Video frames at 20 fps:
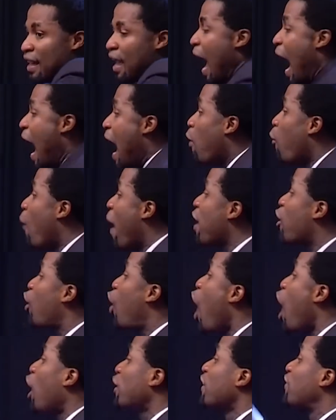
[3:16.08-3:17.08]
And when
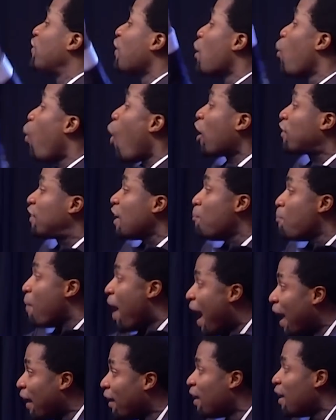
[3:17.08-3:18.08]
God is rewarding
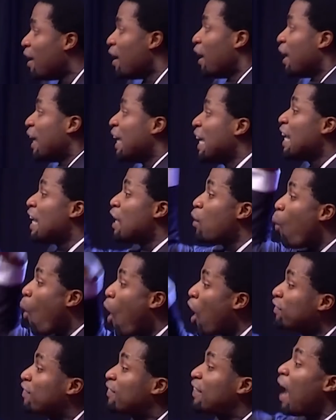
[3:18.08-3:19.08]
men, he
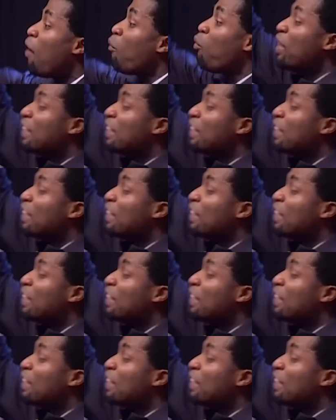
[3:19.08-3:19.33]
rewards them with